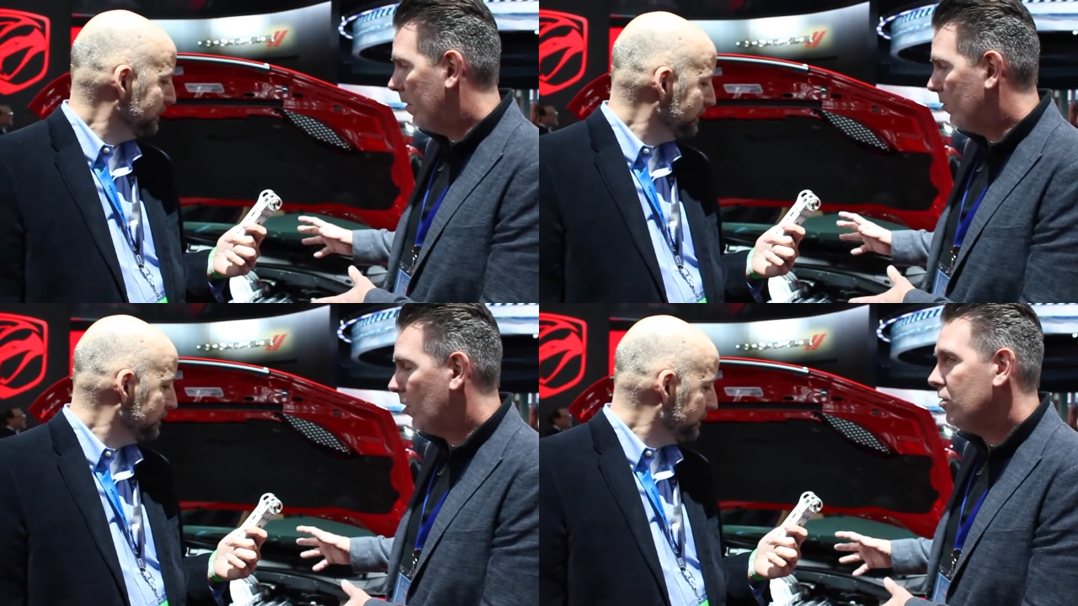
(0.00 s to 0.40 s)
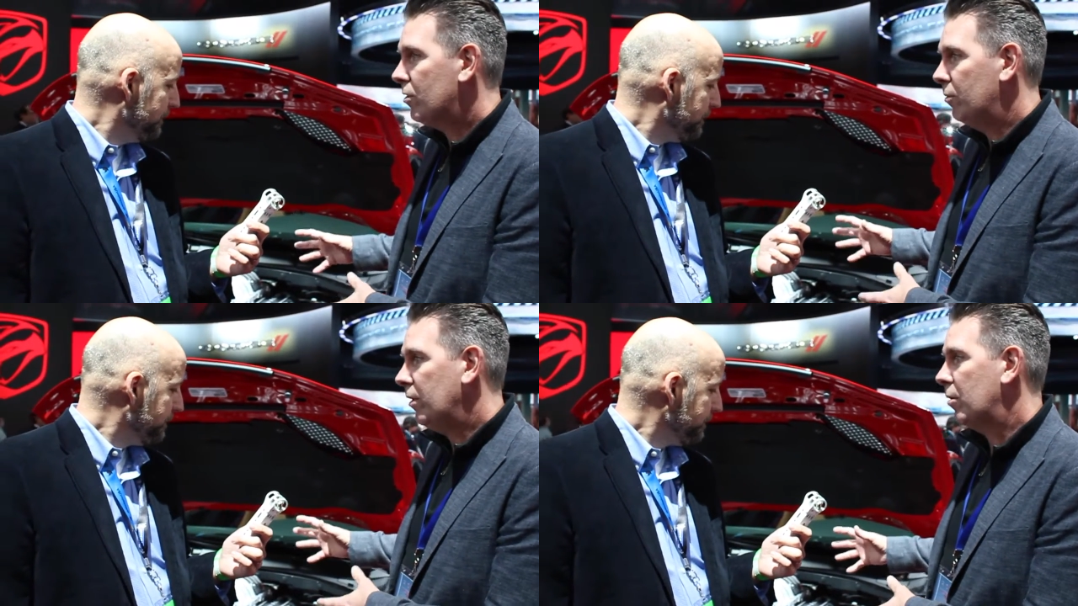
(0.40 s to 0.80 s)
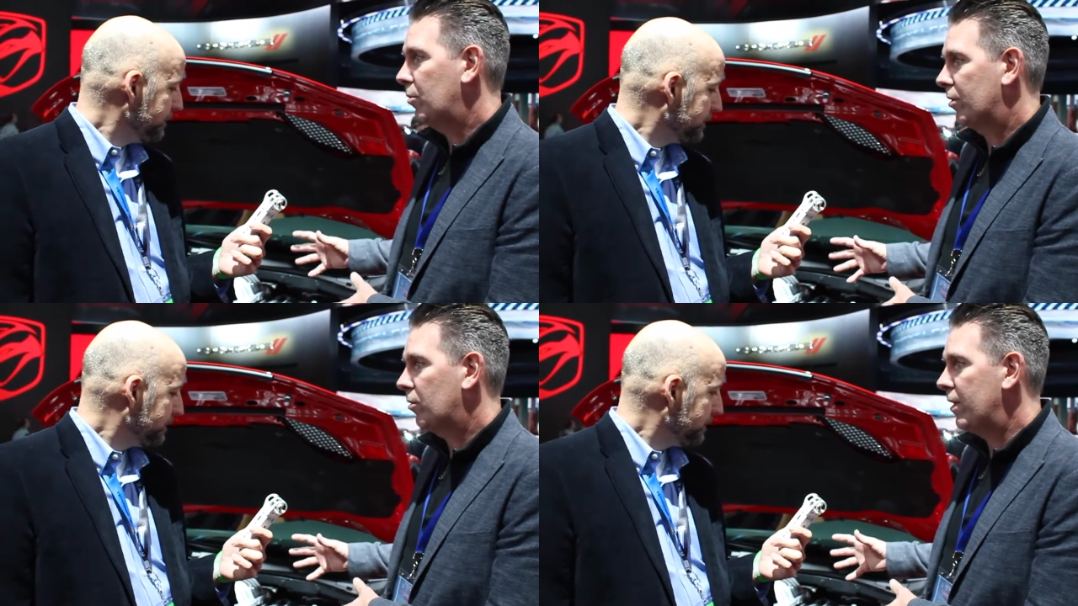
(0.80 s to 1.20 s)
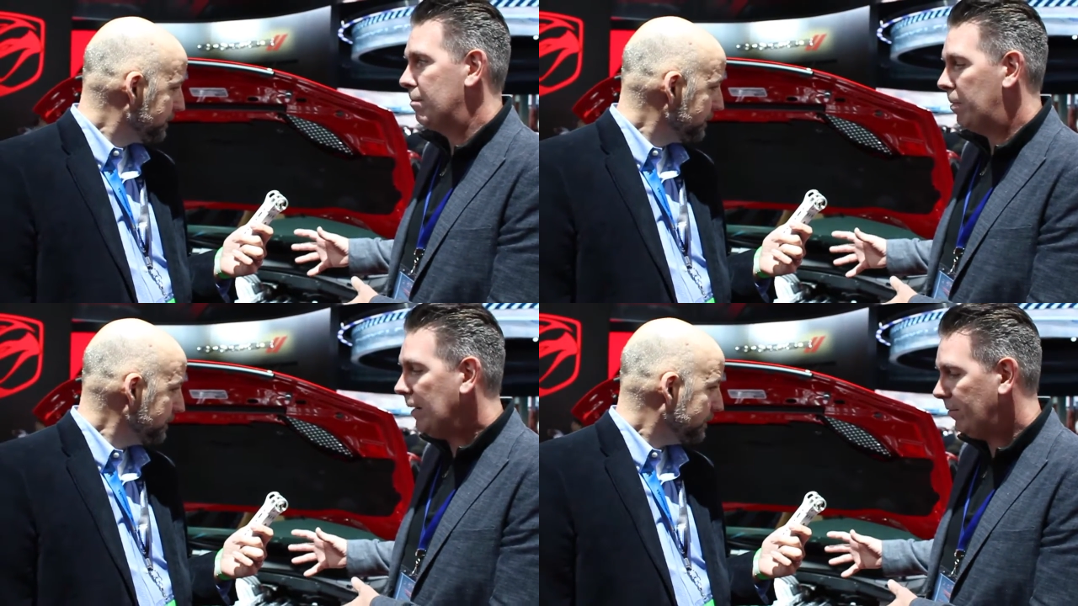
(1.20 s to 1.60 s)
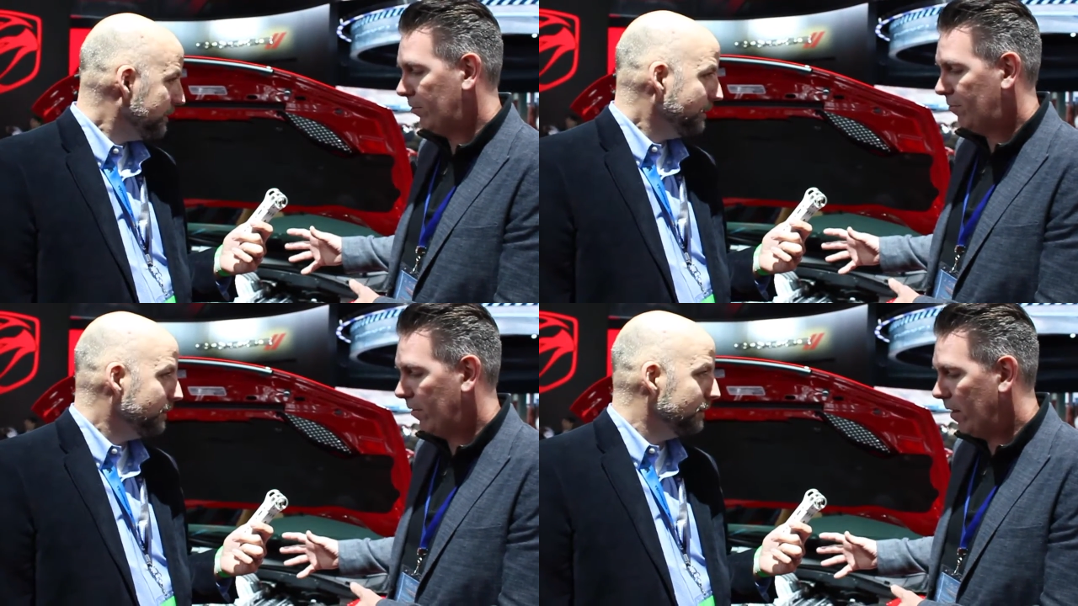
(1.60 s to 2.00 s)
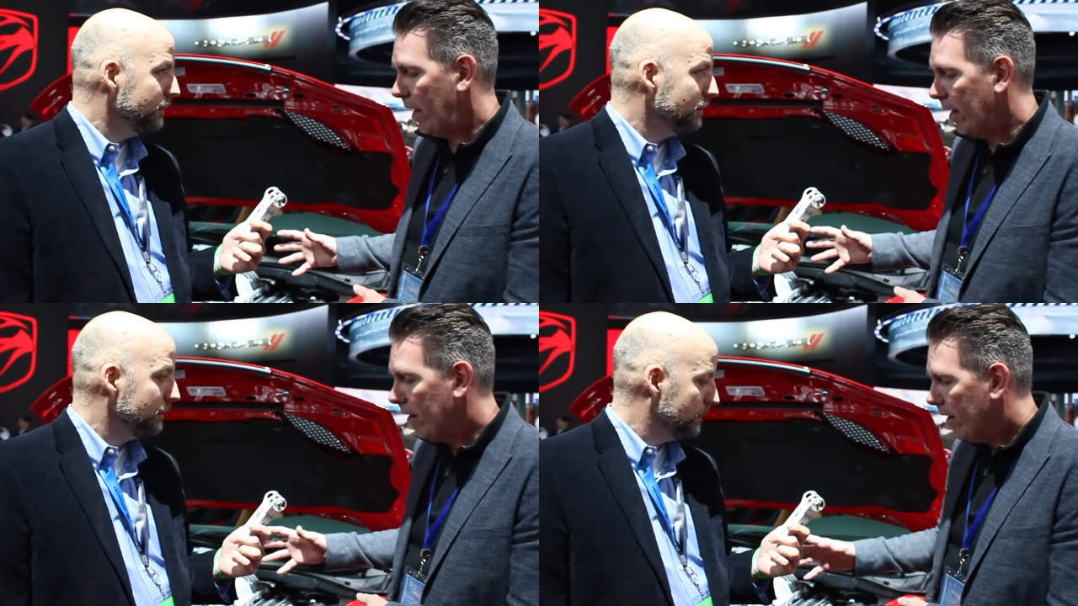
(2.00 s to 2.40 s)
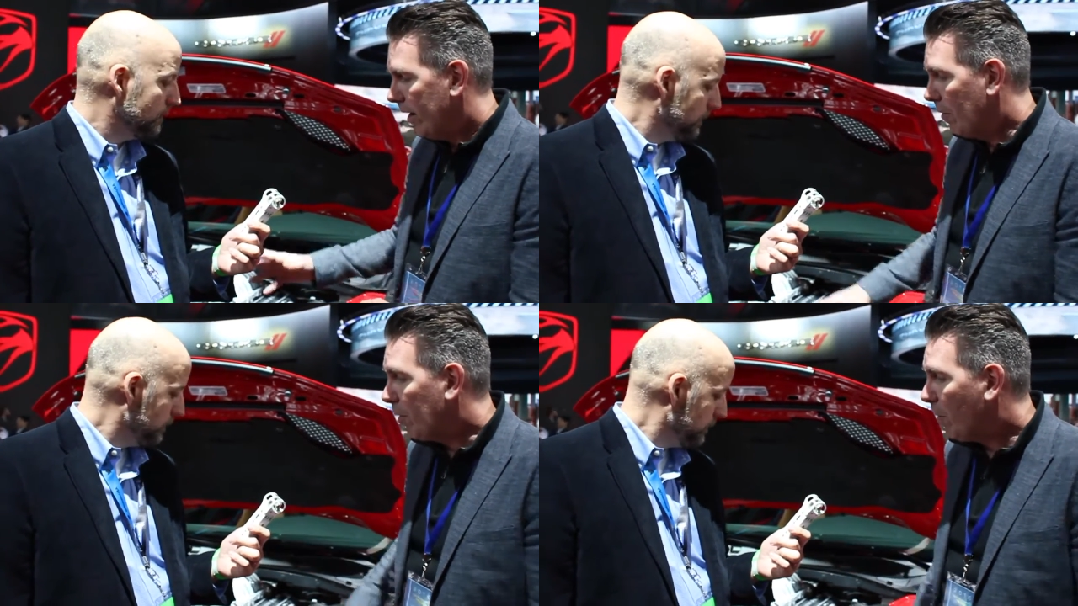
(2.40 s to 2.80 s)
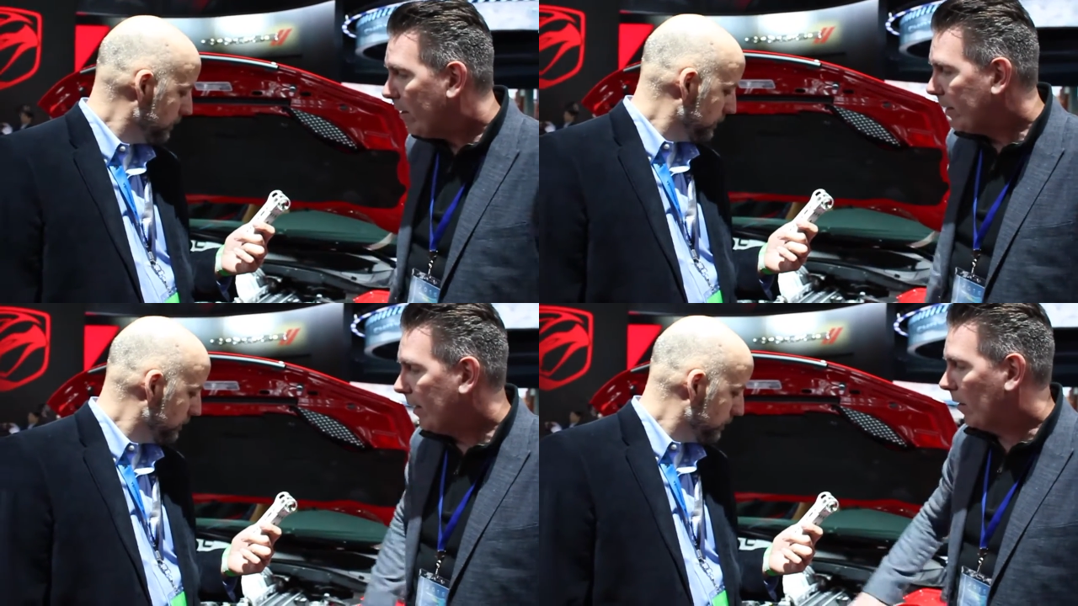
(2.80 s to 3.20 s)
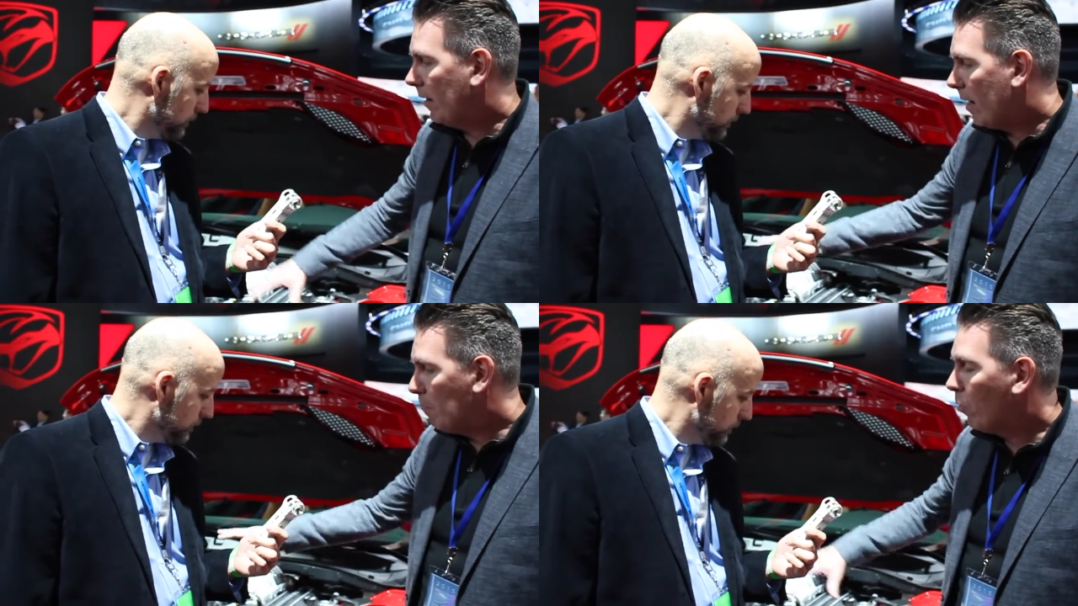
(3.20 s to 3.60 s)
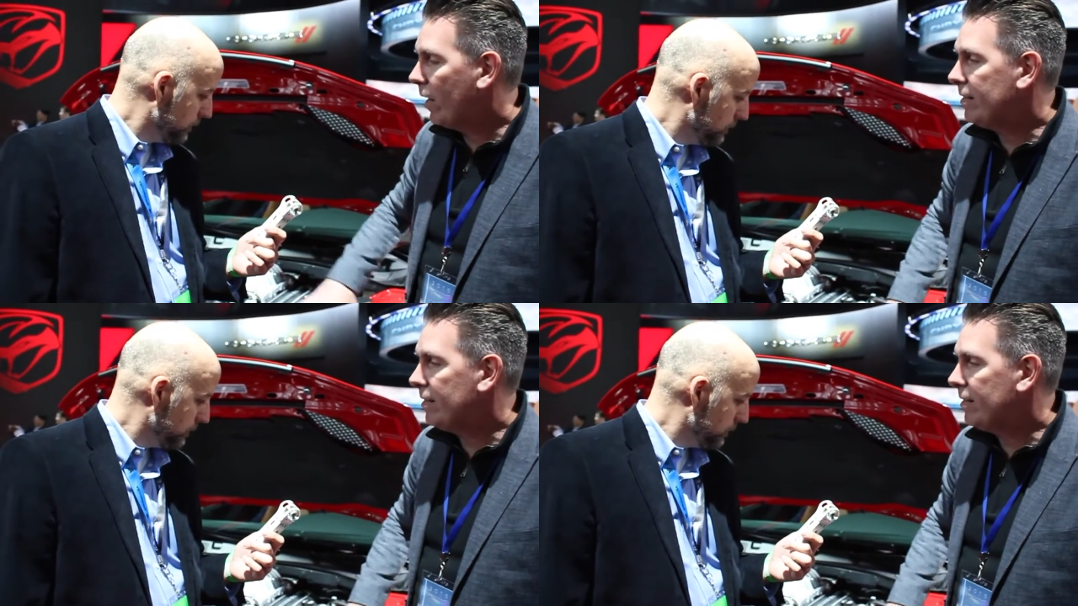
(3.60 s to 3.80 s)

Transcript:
Speaker 1: the Charger really was a great basis for that. And we wanted to get a lot more